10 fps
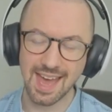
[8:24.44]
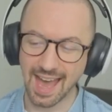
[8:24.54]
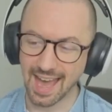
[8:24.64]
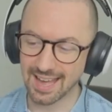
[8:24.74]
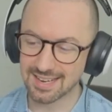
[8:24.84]

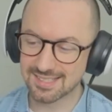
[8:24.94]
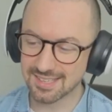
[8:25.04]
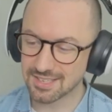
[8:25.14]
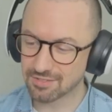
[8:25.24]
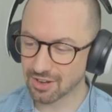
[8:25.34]
and
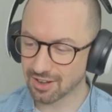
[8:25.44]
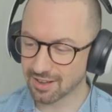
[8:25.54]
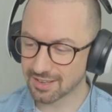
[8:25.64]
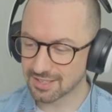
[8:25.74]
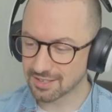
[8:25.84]
you've
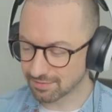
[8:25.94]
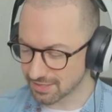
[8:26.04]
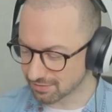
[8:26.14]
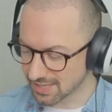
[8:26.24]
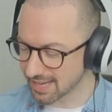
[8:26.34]
got you've
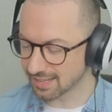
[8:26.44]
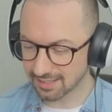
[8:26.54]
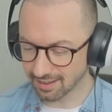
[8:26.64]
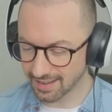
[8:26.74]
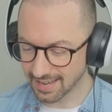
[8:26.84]
you've taken a
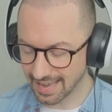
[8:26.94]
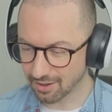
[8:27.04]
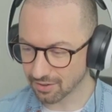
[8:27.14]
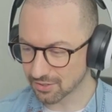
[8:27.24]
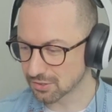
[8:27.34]
guy
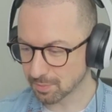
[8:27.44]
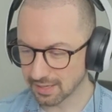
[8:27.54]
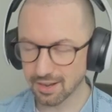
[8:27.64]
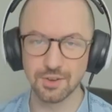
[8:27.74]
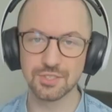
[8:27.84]
out who's
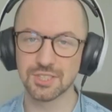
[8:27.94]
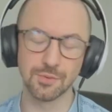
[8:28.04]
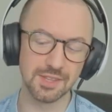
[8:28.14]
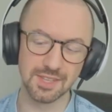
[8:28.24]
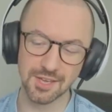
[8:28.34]
been coaching
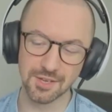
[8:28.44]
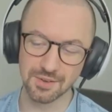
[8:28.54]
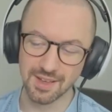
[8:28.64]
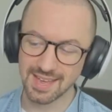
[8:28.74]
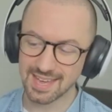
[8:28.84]
with
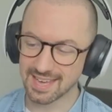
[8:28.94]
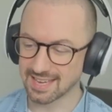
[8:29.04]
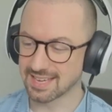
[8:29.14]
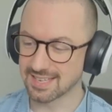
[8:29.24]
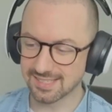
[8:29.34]
you
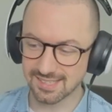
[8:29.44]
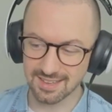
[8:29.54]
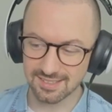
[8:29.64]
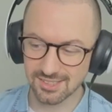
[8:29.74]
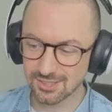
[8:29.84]
he's
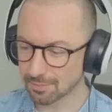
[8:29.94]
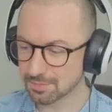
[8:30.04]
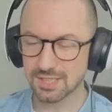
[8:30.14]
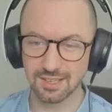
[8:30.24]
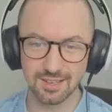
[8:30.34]

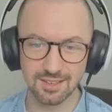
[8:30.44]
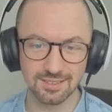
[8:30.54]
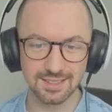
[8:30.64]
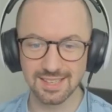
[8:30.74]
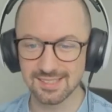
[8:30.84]
stopped a
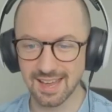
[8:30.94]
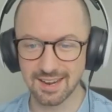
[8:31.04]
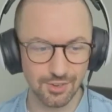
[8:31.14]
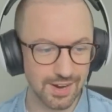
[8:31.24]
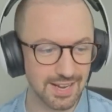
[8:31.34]
girl he's had
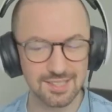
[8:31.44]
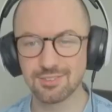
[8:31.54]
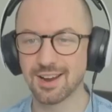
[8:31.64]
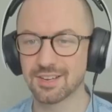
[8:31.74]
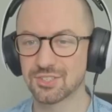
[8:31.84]
a great
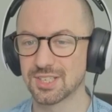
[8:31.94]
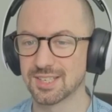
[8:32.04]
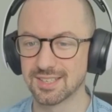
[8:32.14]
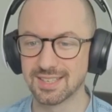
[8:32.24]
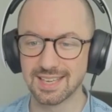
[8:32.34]

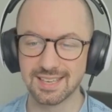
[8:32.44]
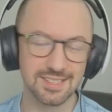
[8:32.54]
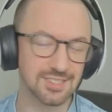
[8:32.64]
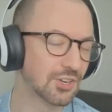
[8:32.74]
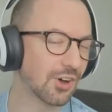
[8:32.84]
interaction
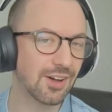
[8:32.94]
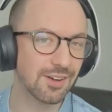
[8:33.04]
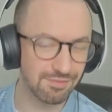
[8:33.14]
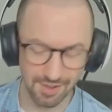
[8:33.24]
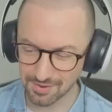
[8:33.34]
he's got
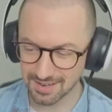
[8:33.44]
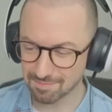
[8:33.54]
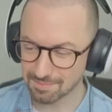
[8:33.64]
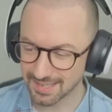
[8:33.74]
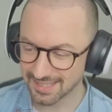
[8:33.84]
a phone
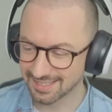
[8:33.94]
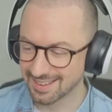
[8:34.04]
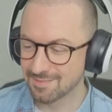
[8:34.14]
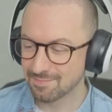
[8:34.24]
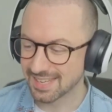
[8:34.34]
number
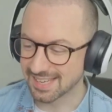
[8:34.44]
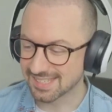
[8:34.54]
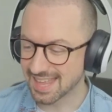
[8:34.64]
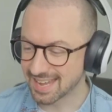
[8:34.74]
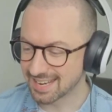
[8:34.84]

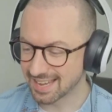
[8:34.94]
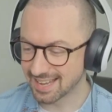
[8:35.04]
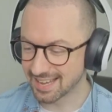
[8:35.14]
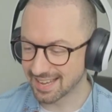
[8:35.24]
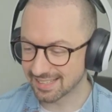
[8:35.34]
he's then
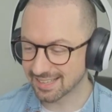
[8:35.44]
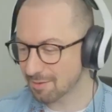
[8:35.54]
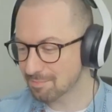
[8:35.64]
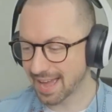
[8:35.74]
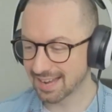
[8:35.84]
uh
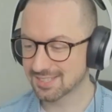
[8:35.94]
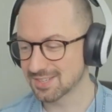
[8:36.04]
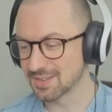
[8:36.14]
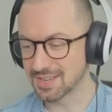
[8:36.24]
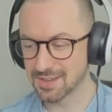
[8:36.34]
come back
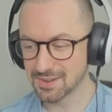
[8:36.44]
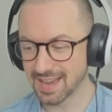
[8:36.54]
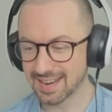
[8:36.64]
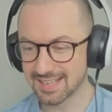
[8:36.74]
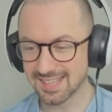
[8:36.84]
to you
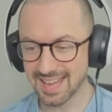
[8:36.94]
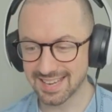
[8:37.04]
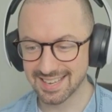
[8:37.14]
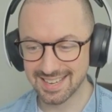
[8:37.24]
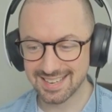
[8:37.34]
and he's
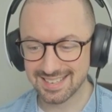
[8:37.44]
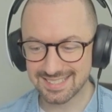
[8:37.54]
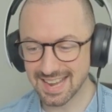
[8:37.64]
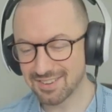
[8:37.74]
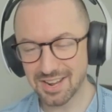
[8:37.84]
like
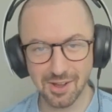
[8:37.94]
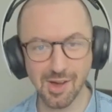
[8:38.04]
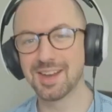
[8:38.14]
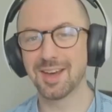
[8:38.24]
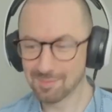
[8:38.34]
david i
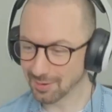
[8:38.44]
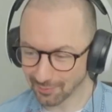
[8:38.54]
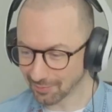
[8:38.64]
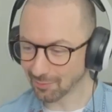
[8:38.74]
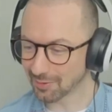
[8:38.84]
got a number
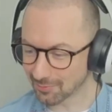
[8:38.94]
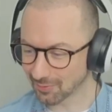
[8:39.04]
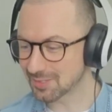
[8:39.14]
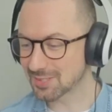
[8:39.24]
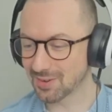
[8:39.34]
what what
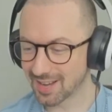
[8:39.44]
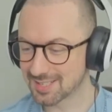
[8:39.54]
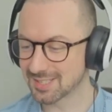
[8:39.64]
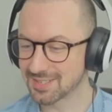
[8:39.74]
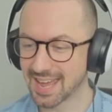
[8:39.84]
what do i
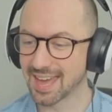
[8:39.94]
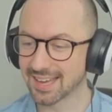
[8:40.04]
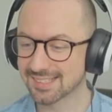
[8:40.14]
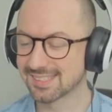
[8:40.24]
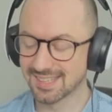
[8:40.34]
do
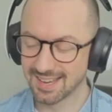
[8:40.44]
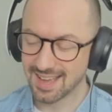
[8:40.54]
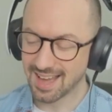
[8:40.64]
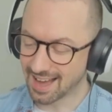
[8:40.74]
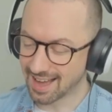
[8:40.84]
next
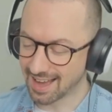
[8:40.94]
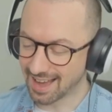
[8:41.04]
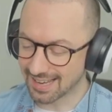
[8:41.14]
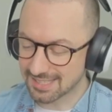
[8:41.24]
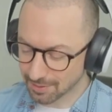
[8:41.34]
uh
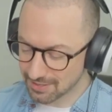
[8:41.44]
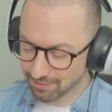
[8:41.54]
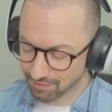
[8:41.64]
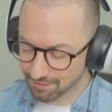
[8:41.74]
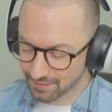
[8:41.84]
i
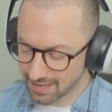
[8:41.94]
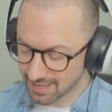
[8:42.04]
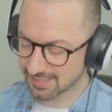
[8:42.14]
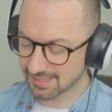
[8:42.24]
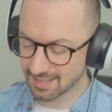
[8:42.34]
suppose
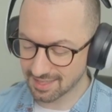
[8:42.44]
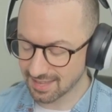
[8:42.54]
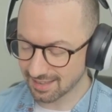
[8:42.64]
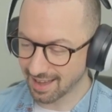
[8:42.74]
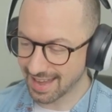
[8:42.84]
first
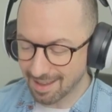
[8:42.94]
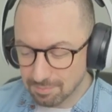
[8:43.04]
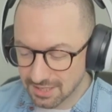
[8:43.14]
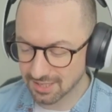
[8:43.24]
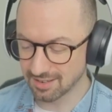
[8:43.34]
thing that i
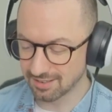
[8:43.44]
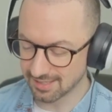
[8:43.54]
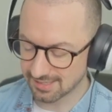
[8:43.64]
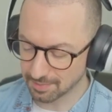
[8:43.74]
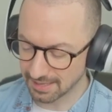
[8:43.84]
am
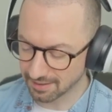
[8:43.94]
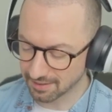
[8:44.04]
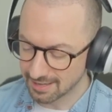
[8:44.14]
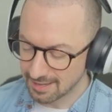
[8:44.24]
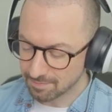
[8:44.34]
curious
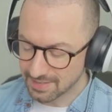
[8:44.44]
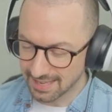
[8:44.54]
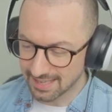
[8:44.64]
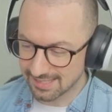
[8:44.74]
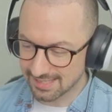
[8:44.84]
about
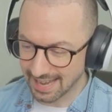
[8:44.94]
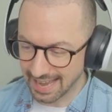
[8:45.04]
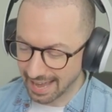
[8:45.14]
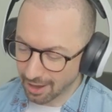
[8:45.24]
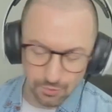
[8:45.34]
is
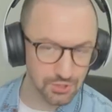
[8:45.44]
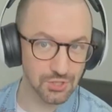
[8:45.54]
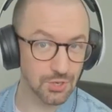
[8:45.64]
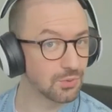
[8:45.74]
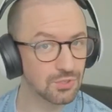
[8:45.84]
how
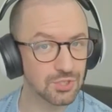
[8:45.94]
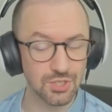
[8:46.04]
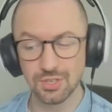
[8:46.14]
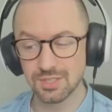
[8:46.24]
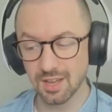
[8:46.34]
soon
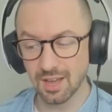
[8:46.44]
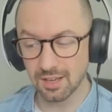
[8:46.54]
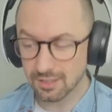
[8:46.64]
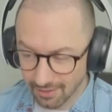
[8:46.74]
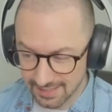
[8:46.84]
should
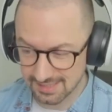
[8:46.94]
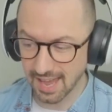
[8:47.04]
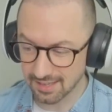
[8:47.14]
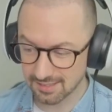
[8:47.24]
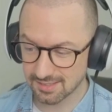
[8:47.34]
a guy
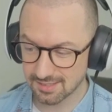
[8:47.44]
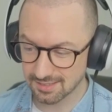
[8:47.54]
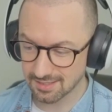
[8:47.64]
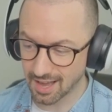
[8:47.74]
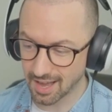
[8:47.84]
text
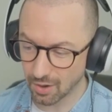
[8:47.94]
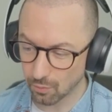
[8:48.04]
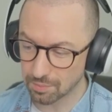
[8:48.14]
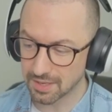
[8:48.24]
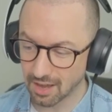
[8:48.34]
uh, a
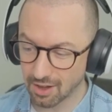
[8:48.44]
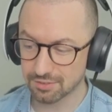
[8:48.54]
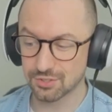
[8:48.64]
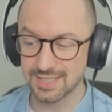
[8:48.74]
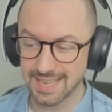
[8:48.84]
woman
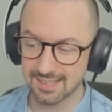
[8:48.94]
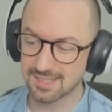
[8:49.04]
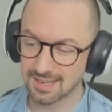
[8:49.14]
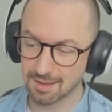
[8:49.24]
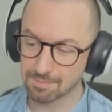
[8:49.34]
after he
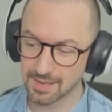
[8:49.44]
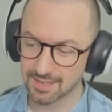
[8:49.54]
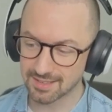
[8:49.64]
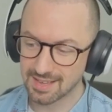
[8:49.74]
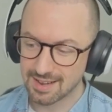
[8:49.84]
gets the
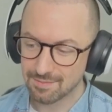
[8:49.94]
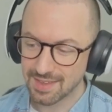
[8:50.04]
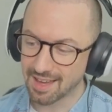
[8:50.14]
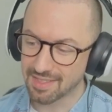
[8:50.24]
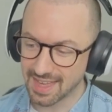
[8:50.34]
number
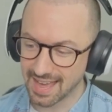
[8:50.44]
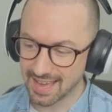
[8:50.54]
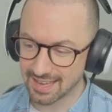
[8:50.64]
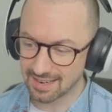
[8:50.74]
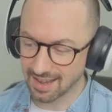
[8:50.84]
and
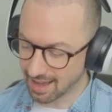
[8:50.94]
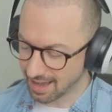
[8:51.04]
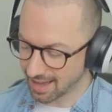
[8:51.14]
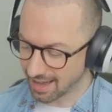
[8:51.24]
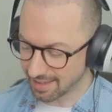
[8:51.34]
then yeah.
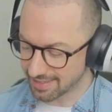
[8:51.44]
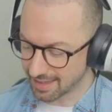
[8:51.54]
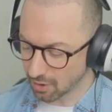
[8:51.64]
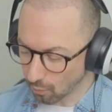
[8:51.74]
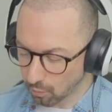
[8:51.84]
uh and
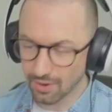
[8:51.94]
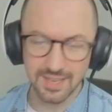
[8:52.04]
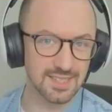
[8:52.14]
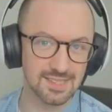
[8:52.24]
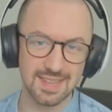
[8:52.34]
then what
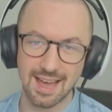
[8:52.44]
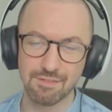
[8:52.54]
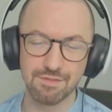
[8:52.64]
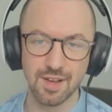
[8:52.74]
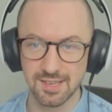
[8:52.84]
is
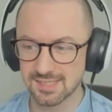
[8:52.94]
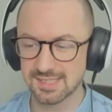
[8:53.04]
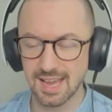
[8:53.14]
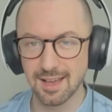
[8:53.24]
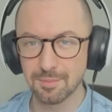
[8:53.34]
that first
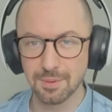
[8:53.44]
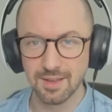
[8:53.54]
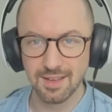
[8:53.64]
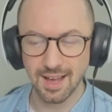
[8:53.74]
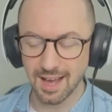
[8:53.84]
step
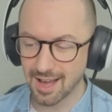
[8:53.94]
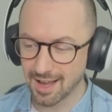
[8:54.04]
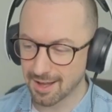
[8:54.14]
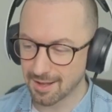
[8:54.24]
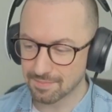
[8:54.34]

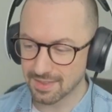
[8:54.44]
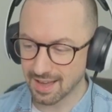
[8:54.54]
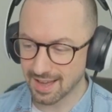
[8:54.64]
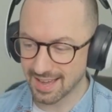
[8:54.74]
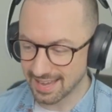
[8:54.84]
um,
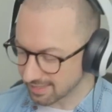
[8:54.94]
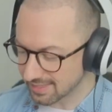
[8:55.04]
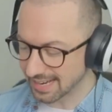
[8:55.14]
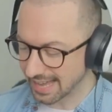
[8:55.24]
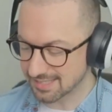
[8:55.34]
uh, in
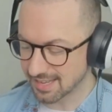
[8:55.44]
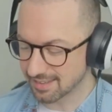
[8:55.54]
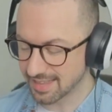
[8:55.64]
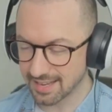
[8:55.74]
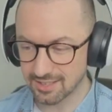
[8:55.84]
the
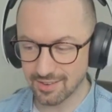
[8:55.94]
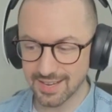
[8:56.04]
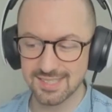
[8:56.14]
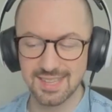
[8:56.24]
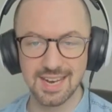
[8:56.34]
ladder that
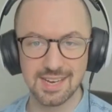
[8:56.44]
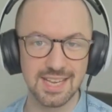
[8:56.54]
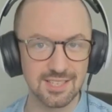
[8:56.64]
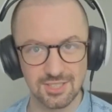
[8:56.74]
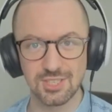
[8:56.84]
guys then
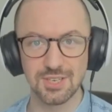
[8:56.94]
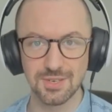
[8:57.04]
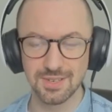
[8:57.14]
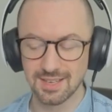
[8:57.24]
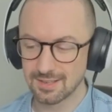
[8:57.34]
need to
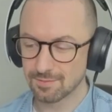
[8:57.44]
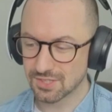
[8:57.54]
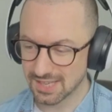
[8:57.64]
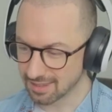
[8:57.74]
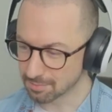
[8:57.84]
do
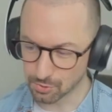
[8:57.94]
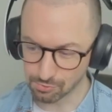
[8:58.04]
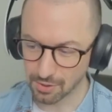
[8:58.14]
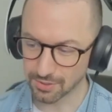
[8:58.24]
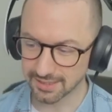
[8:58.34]
to get the ball
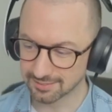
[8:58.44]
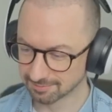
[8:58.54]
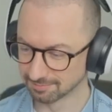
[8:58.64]
rolling.